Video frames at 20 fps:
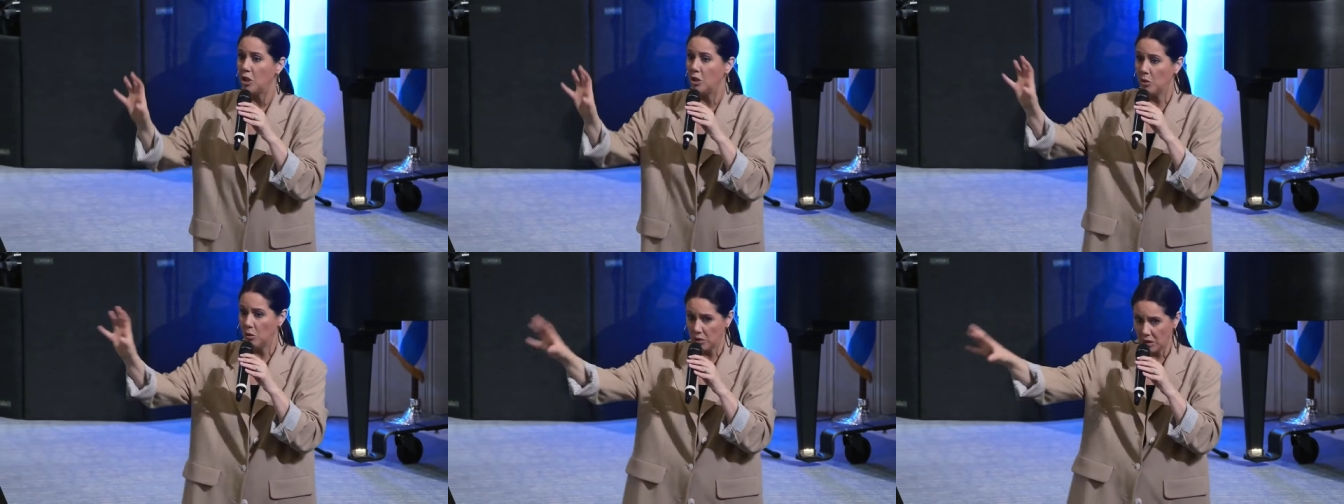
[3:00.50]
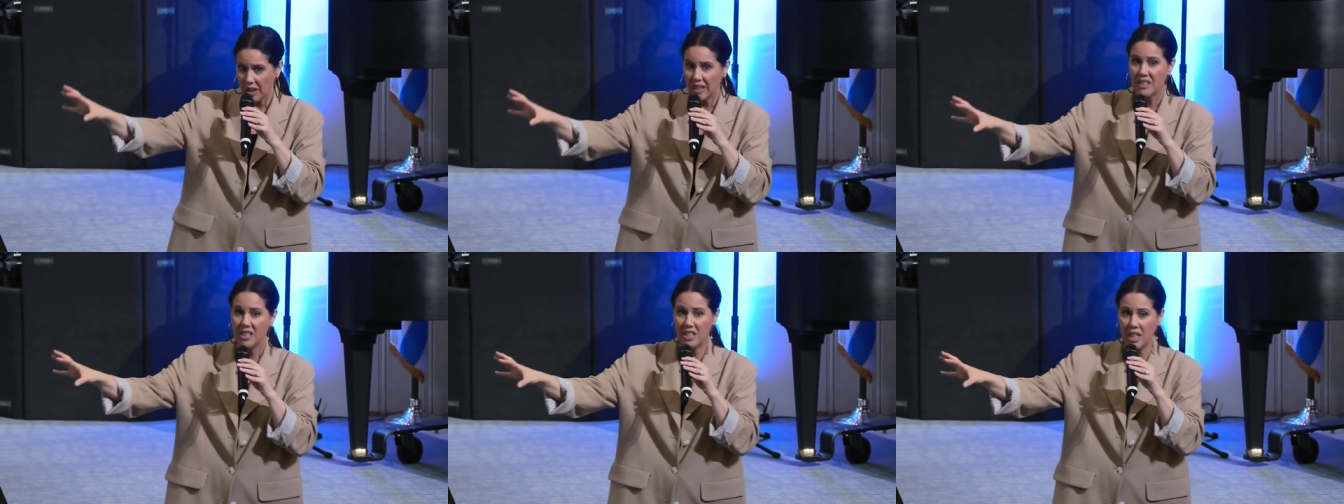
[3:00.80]
to you,
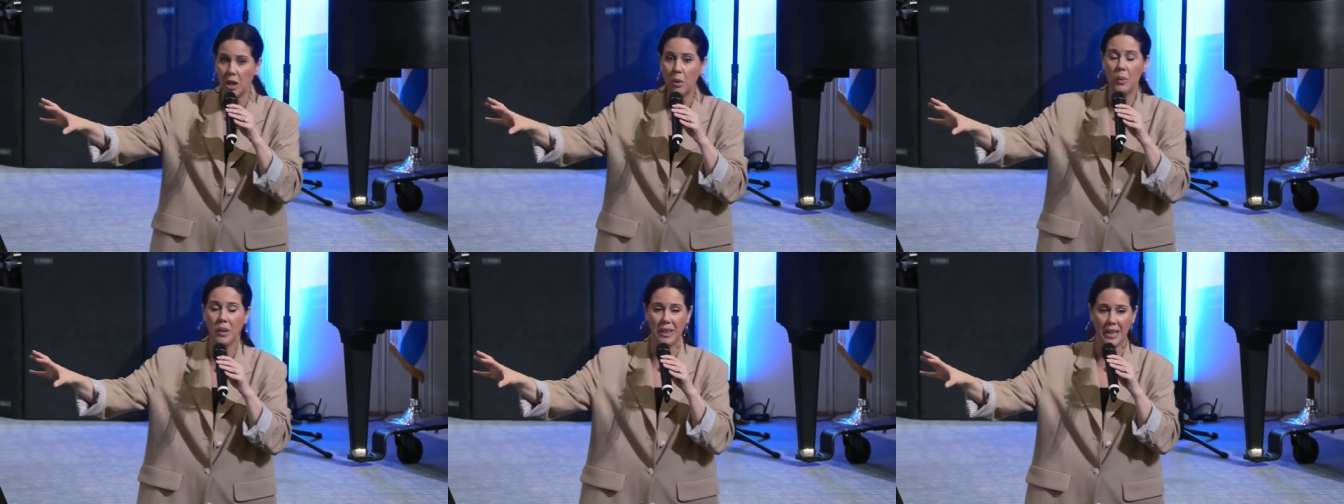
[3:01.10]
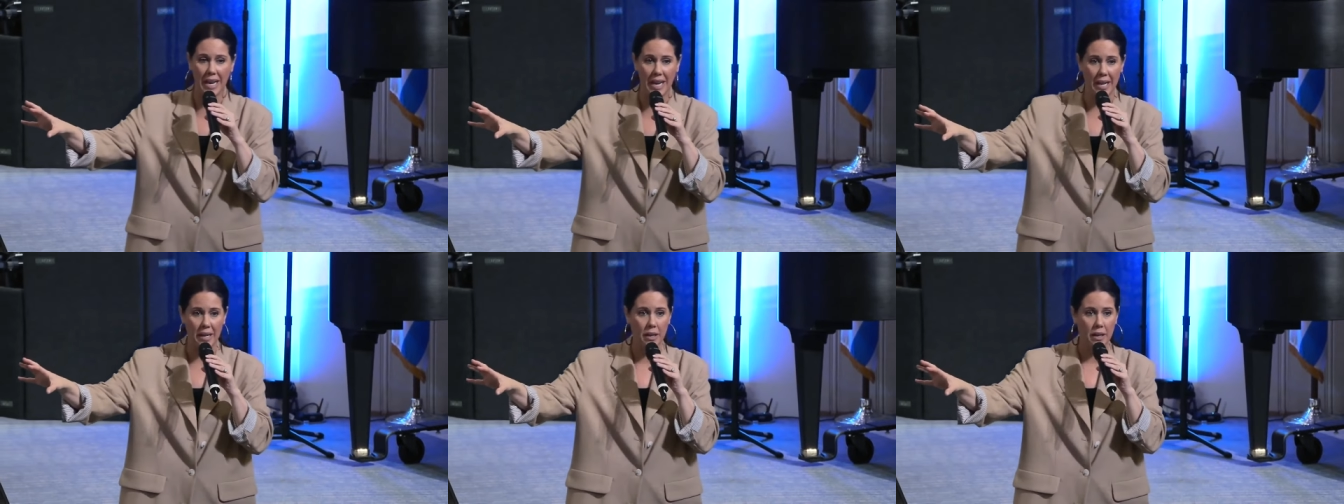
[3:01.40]
let's deal
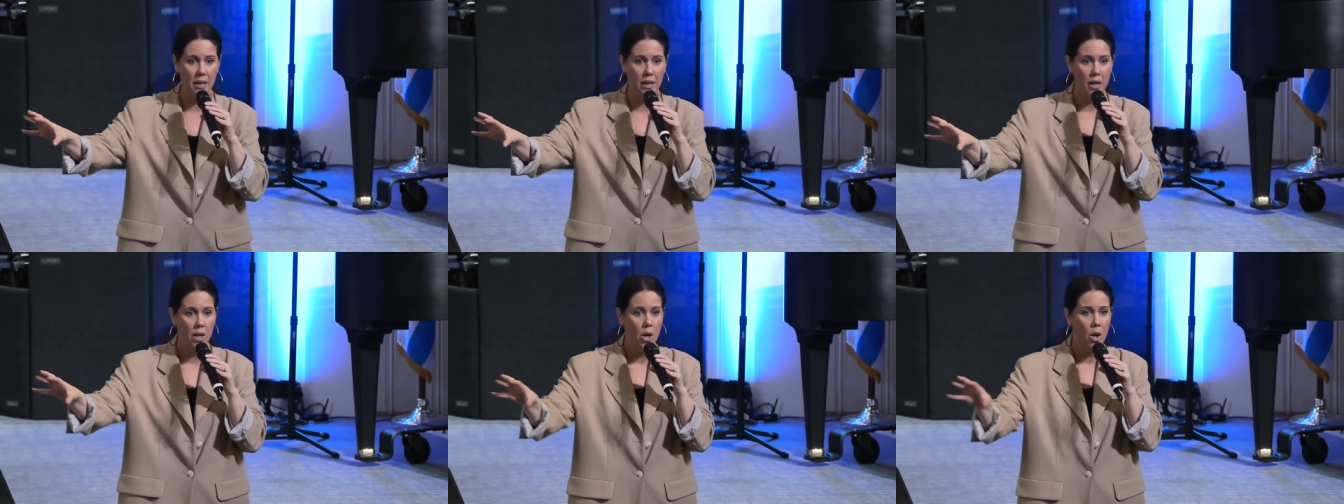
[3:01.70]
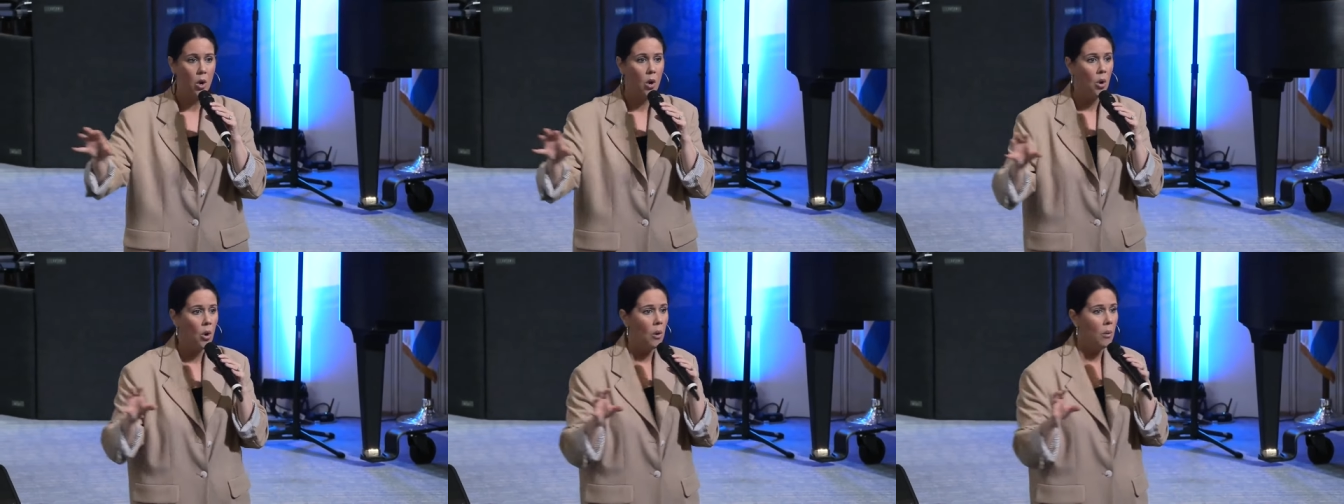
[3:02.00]
with that.
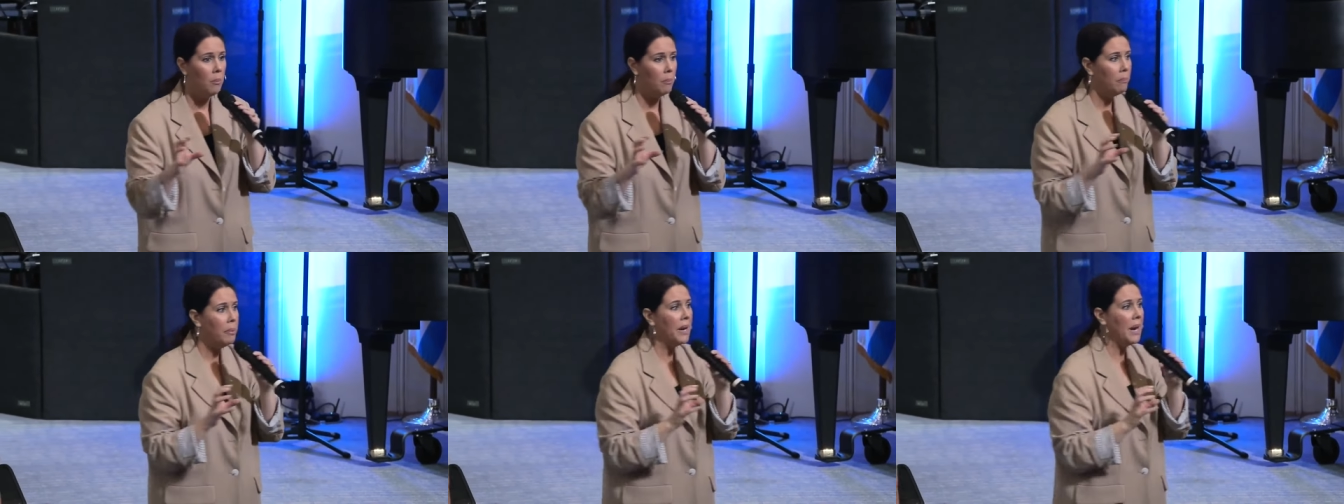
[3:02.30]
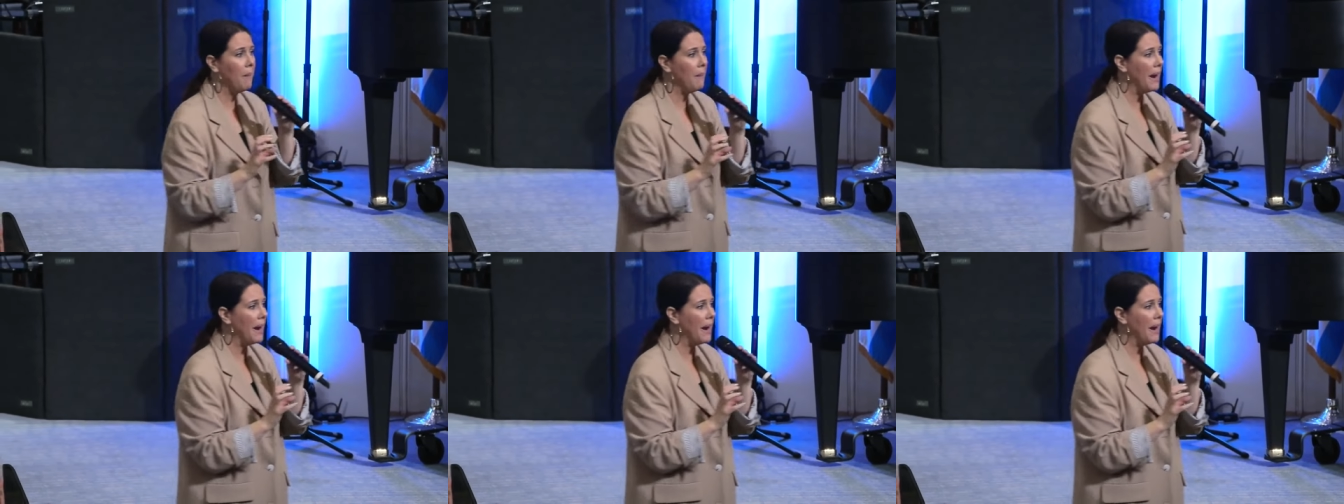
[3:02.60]
But